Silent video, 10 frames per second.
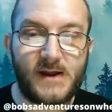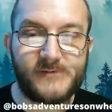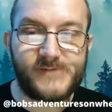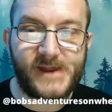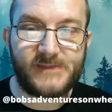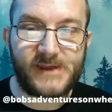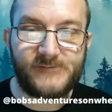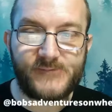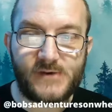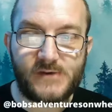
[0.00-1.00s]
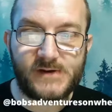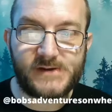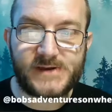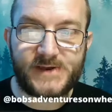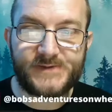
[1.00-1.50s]
van life mode, and
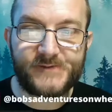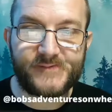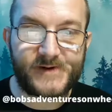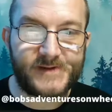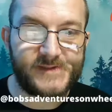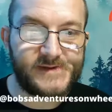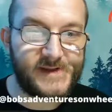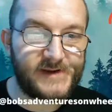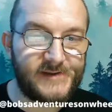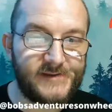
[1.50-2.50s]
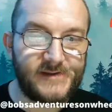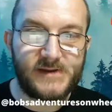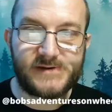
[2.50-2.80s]
she's a friend of the channel.